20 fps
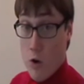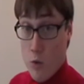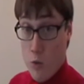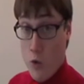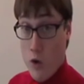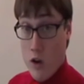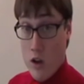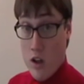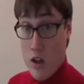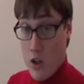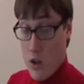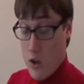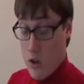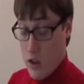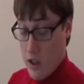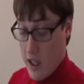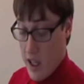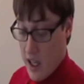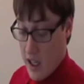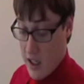work
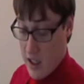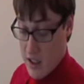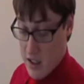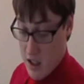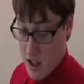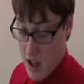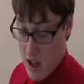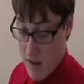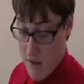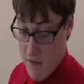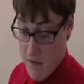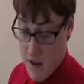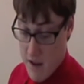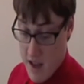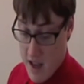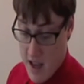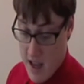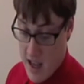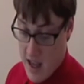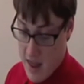early on in his life
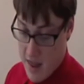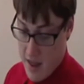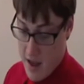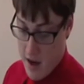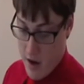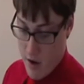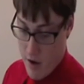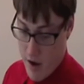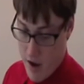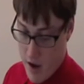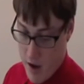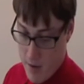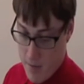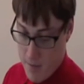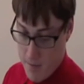in that area.